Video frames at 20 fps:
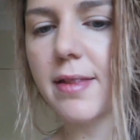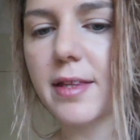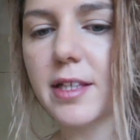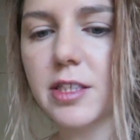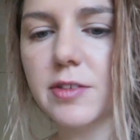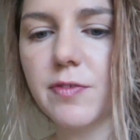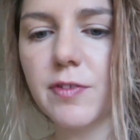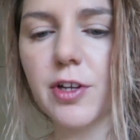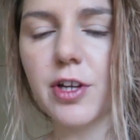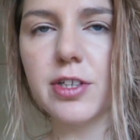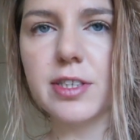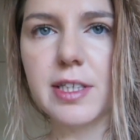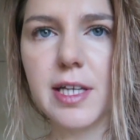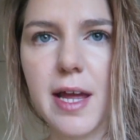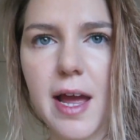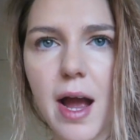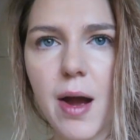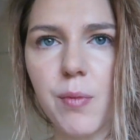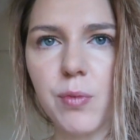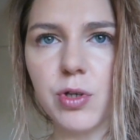this video
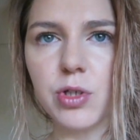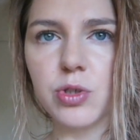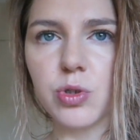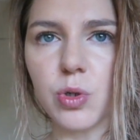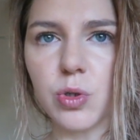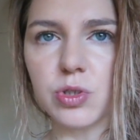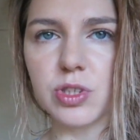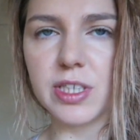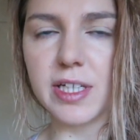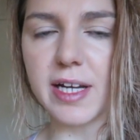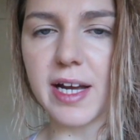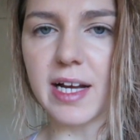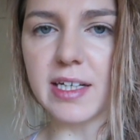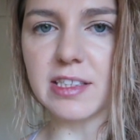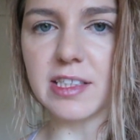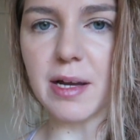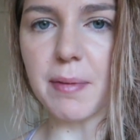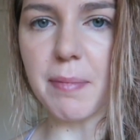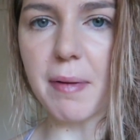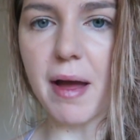today i want to talk to you
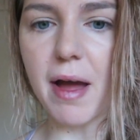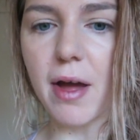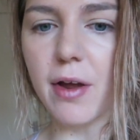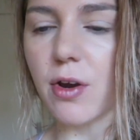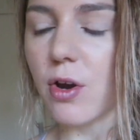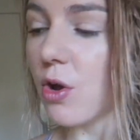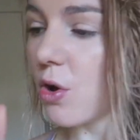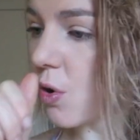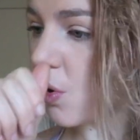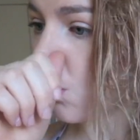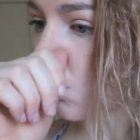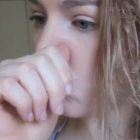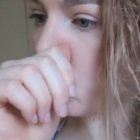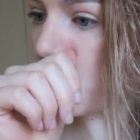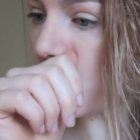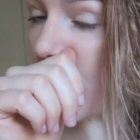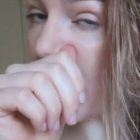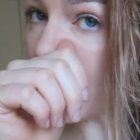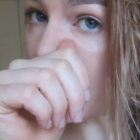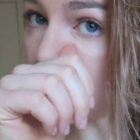guys about
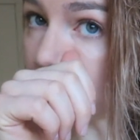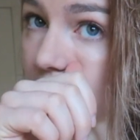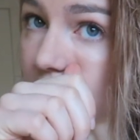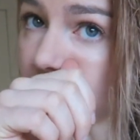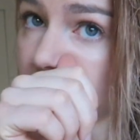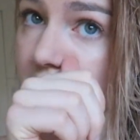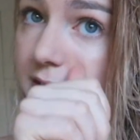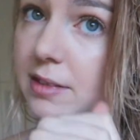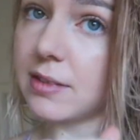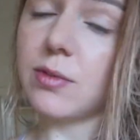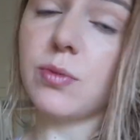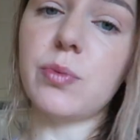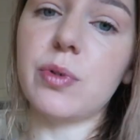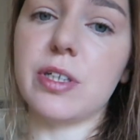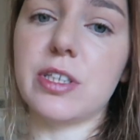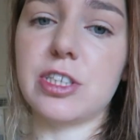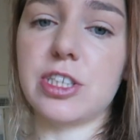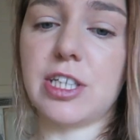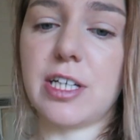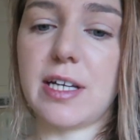weight loss
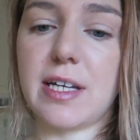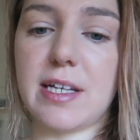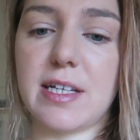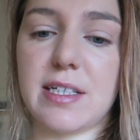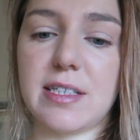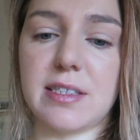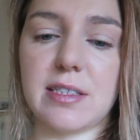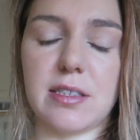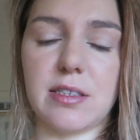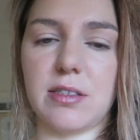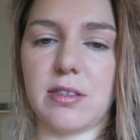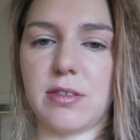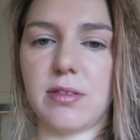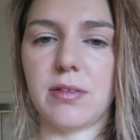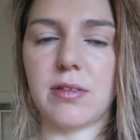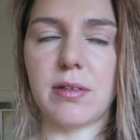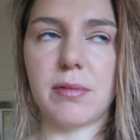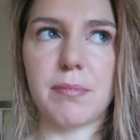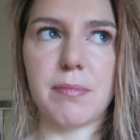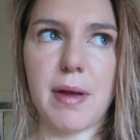which is you know
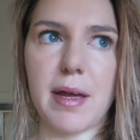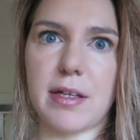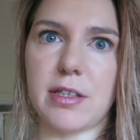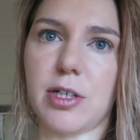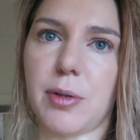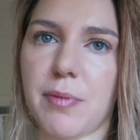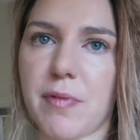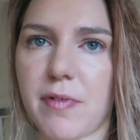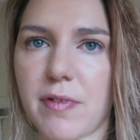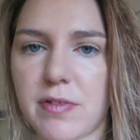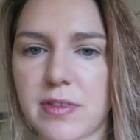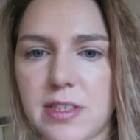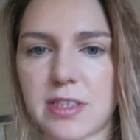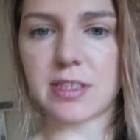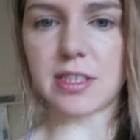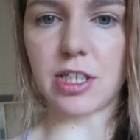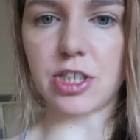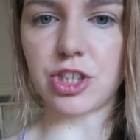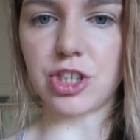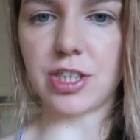the main topic of
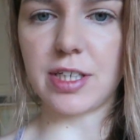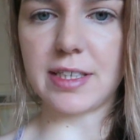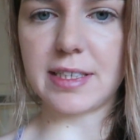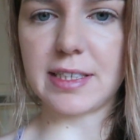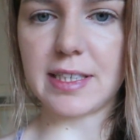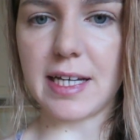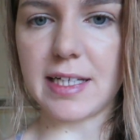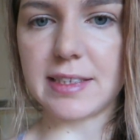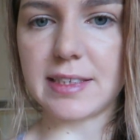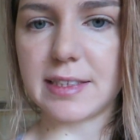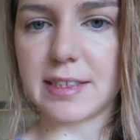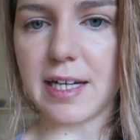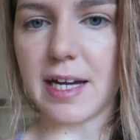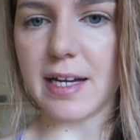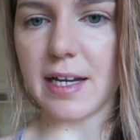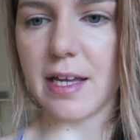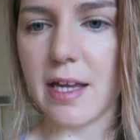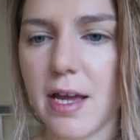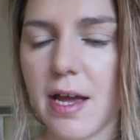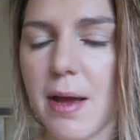discussion in today's
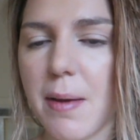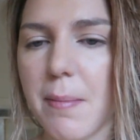society